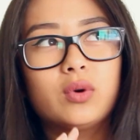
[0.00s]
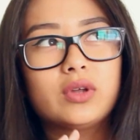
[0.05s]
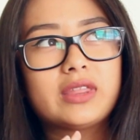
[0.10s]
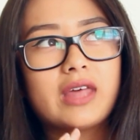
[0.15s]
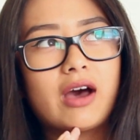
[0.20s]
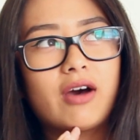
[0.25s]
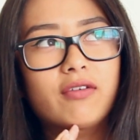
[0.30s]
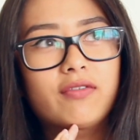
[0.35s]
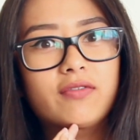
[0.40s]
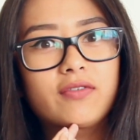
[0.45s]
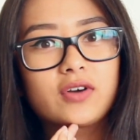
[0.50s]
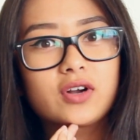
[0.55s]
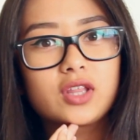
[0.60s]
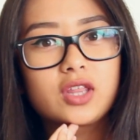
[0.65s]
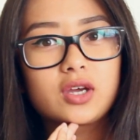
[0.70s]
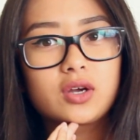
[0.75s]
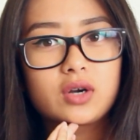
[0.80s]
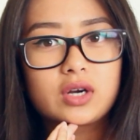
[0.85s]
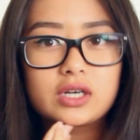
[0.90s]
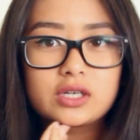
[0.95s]
Without
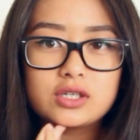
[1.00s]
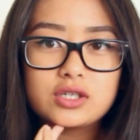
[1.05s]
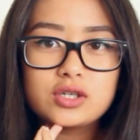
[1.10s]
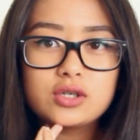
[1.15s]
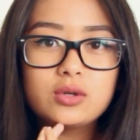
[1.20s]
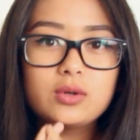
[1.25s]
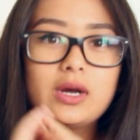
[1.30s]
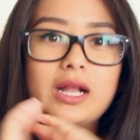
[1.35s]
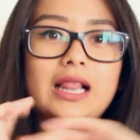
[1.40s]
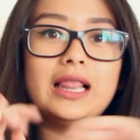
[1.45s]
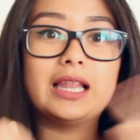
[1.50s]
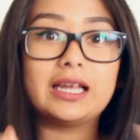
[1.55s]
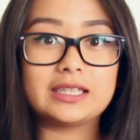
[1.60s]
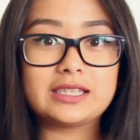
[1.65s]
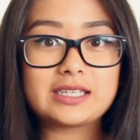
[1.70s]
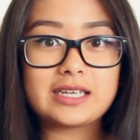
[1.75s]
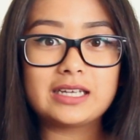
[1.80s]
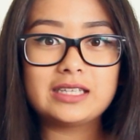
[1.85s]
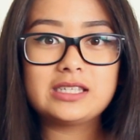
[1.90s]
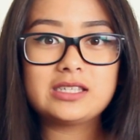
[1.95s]
further ado,
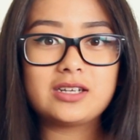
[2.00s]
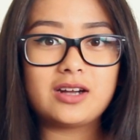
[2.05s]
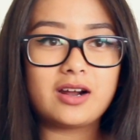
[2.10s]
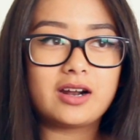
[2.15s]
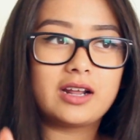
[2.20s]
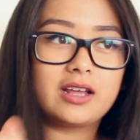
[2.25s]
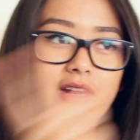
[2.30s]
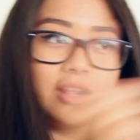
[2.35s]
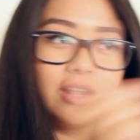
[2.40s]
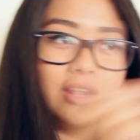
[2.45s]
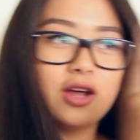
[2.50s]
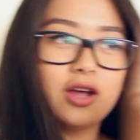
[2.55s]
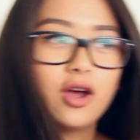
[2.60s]
let's get started.